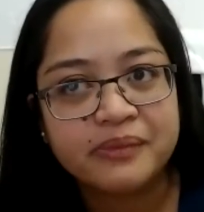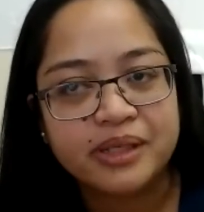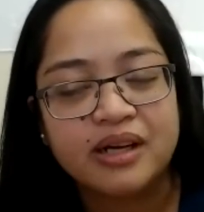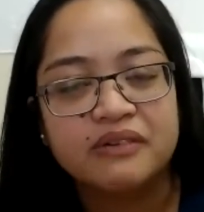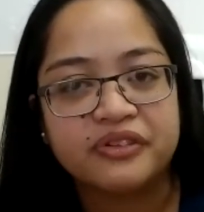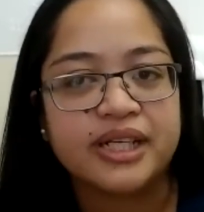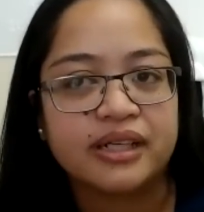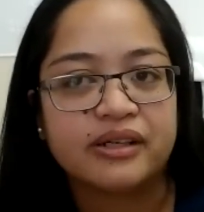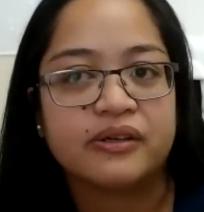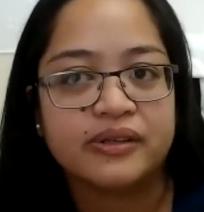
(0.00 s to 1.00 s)
comforting
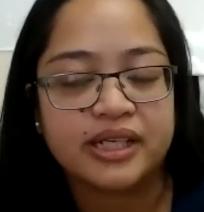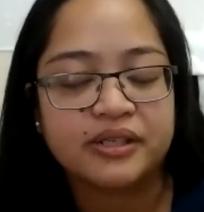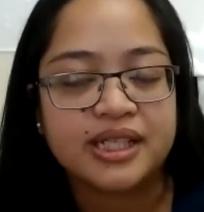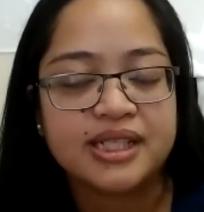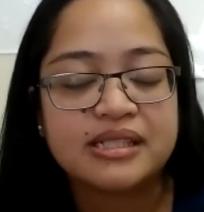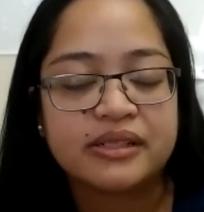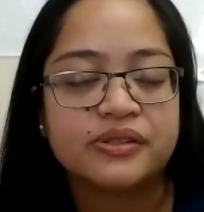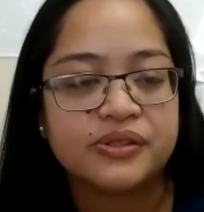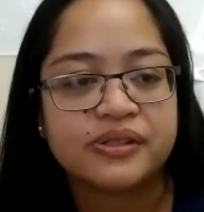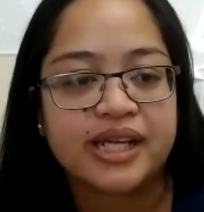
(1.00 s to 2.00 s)
to know that you can still
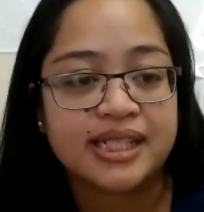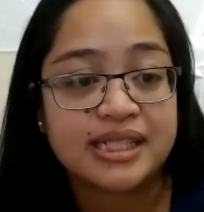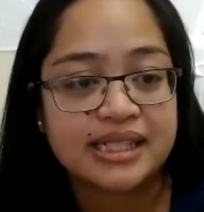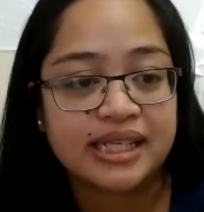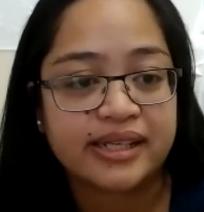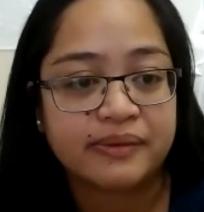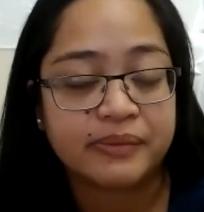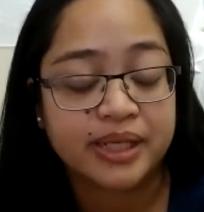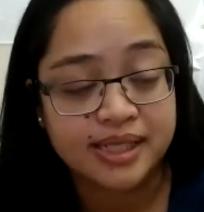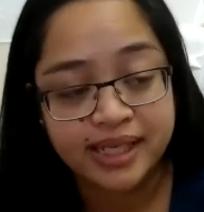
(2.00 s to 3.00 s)
do that and see them,
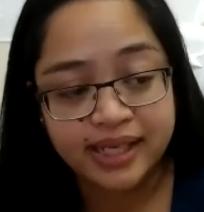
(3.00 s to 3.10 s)
because